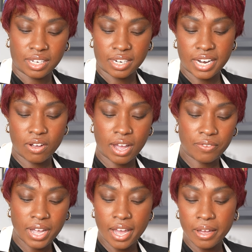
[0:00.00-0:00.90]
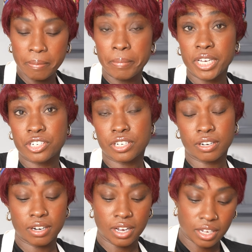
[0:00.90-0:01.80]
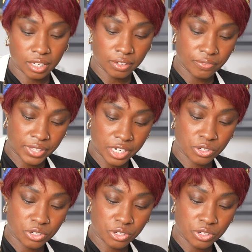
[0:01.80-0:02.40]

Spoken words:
Now I've got a mixture of the